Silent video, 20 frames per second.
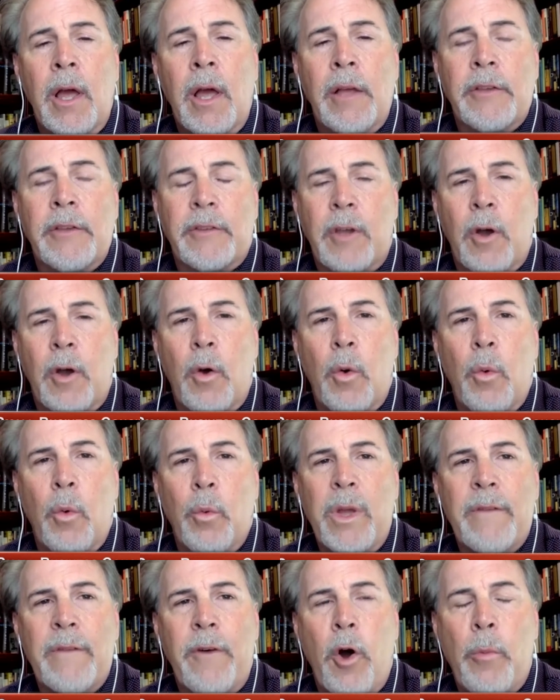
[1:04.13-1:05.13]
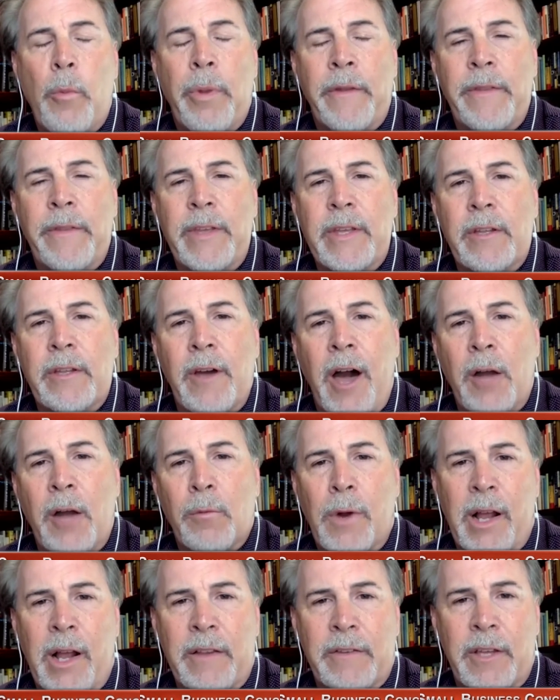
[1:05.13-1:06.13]
So we've opened the Don
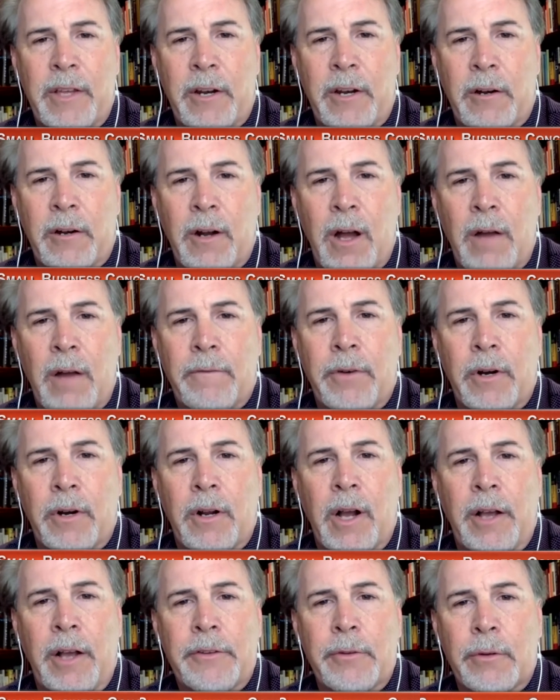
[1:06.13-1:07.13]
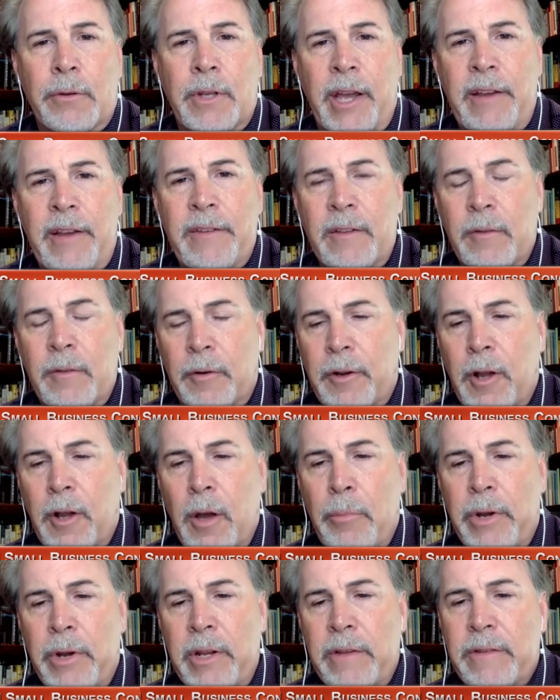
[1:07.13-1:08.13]
Ryan Center up for consultation with
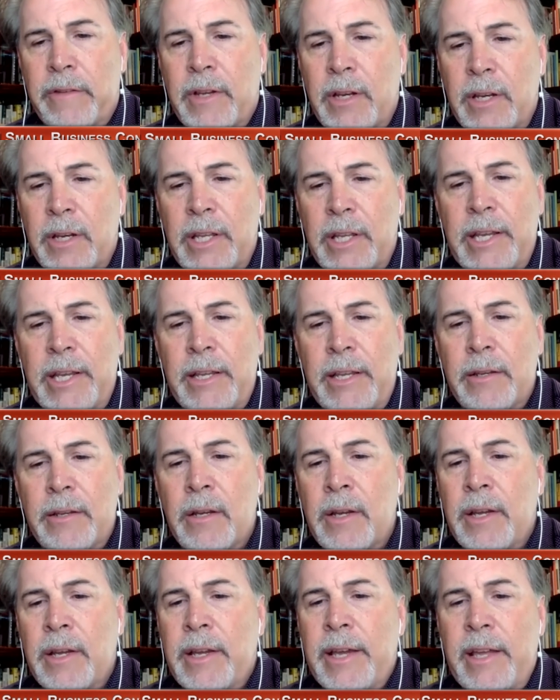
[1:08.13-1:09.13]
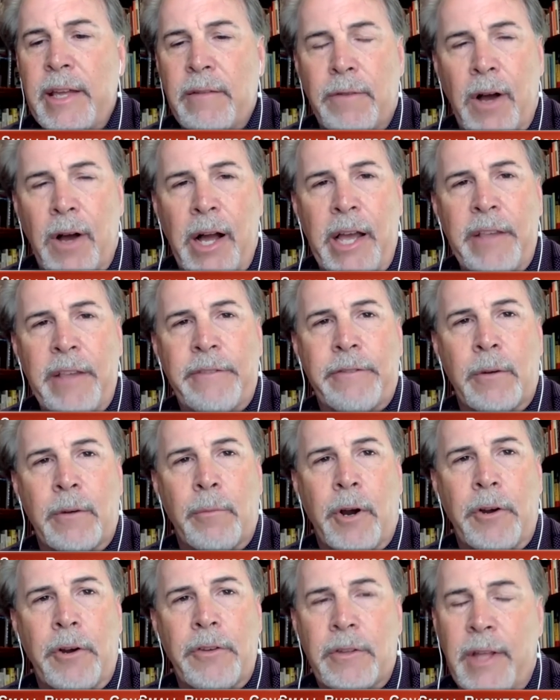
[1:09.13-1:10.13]
companies that need advice from
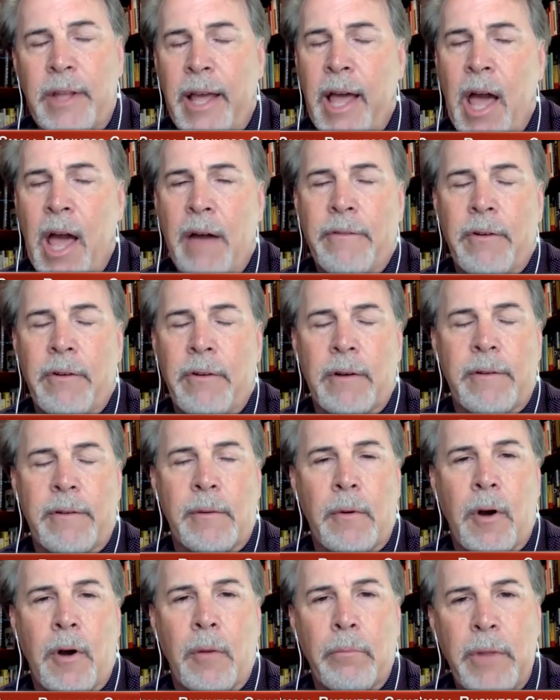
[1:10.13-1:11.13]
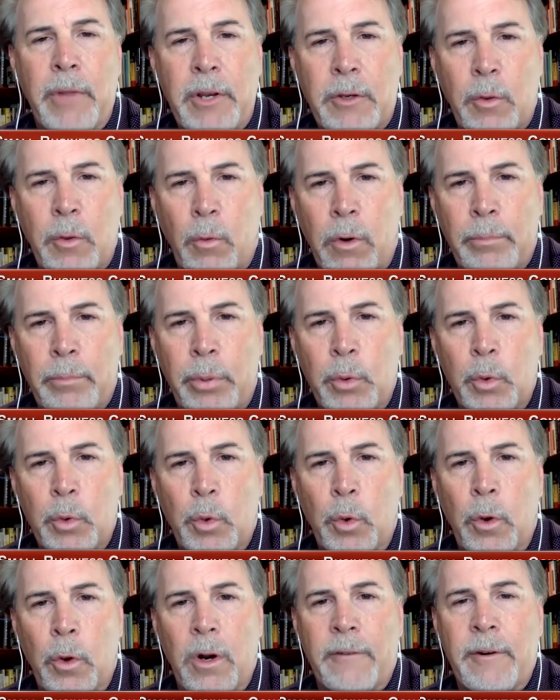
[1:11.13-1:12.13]
our staff or from our mentor
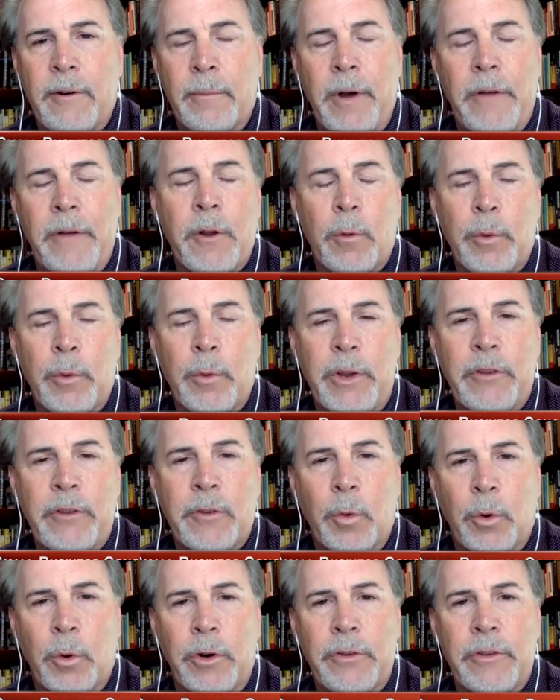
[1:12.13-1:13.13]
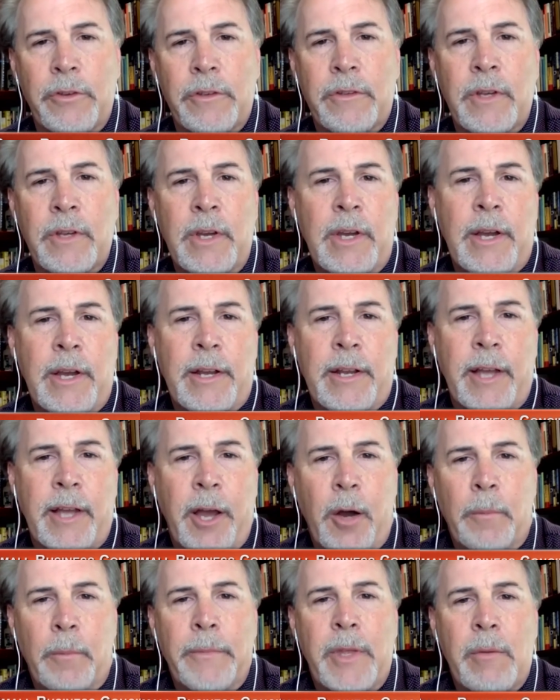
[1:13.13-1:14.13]
pool or from other resources to
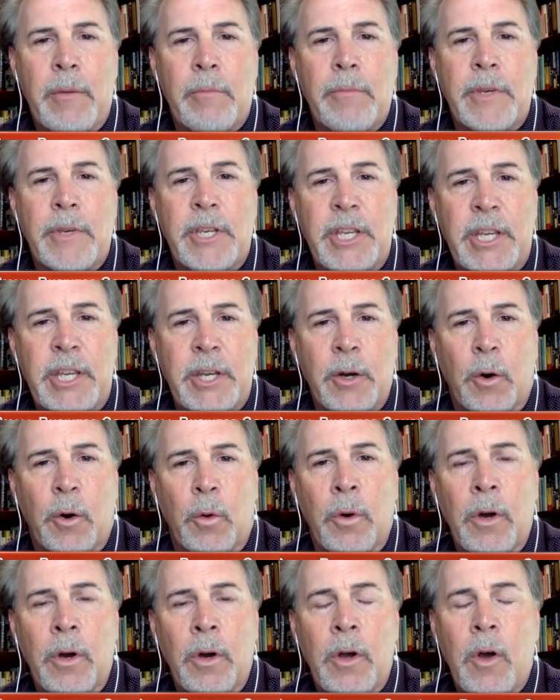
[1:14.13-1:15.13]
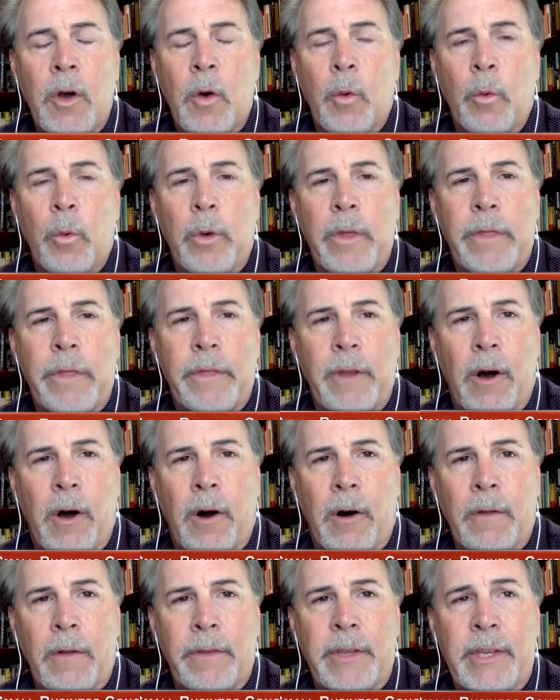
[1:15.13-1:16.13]
help them deal with
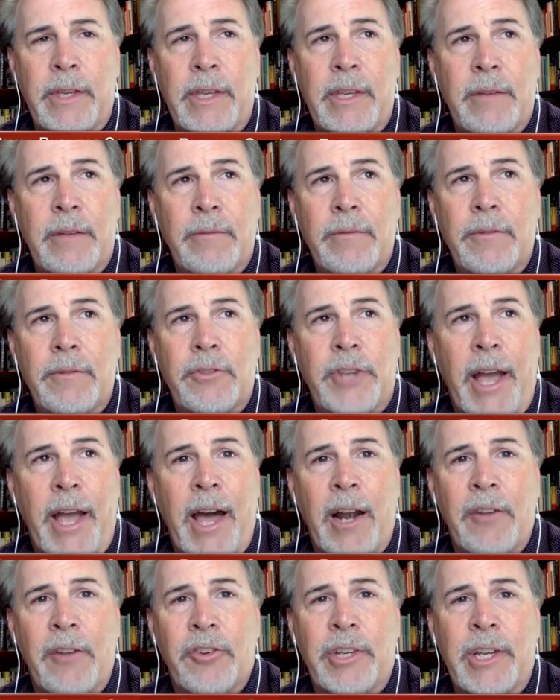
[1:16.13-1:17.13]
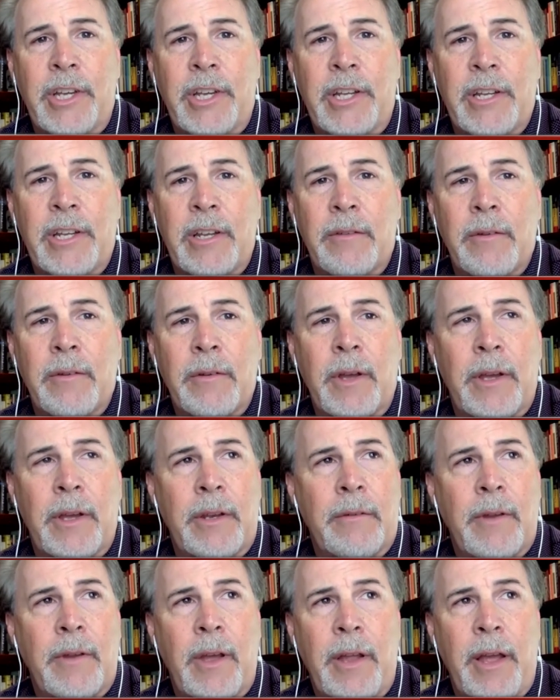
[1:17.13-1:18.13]
all the challenging and,
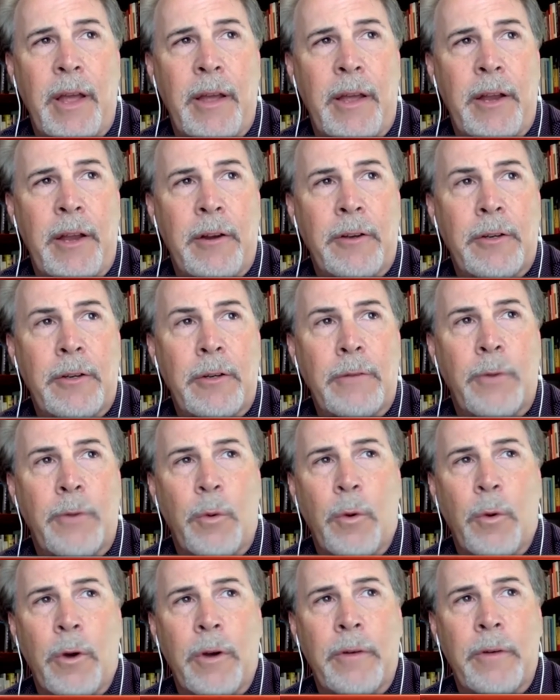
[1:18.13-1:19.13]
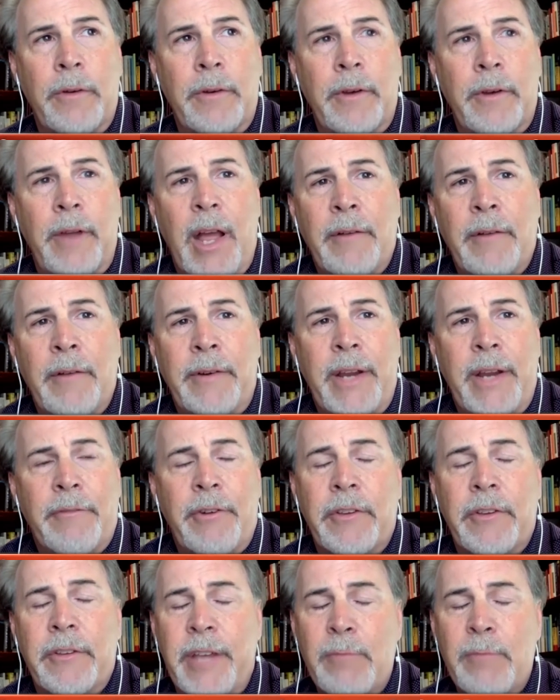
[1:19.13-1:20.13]
and heretofore never
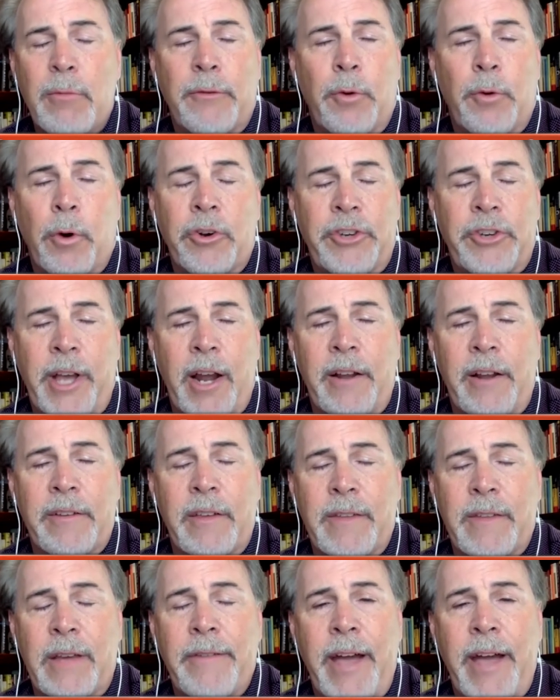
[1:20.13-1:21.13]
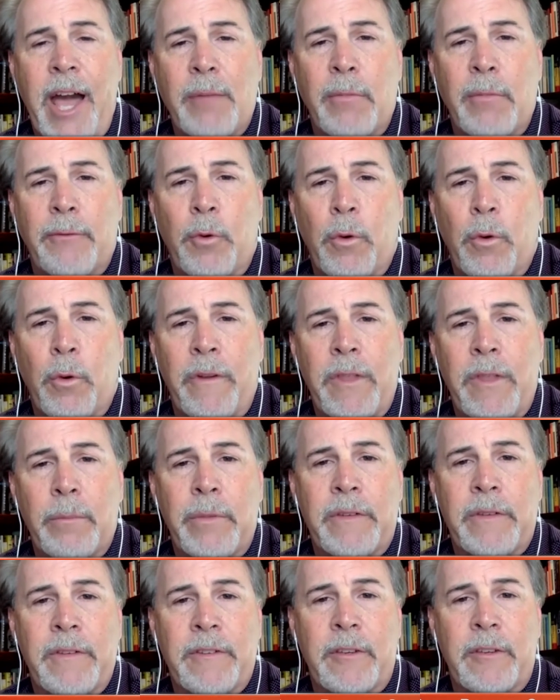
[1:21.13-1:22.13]
seen before challenges they've had before in the
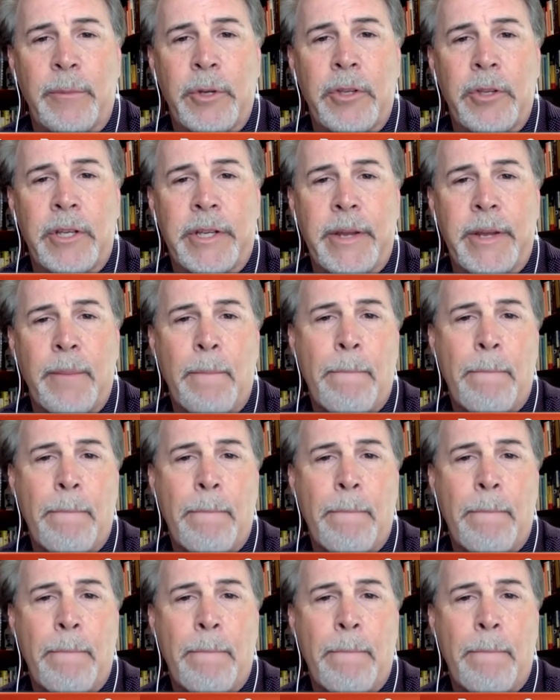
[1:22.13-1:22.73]
business community.